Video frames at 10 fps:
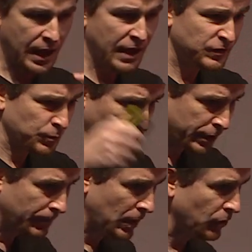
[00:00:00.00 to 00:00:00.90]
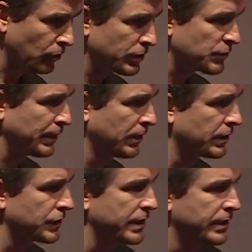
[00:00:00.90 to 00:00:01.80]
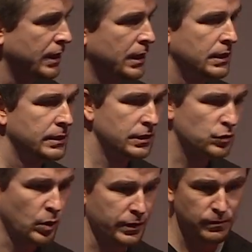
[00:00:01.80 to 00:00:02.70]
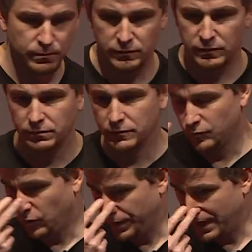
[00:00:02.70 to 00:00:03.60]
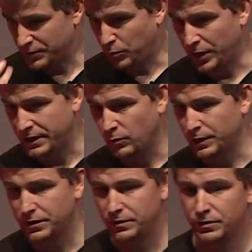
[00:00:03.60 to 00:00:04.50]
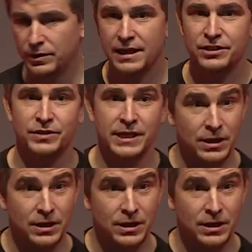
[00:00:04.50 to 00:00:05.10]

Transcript: I have spoken about all these pillars, and there is one, one last point I wanted you guys to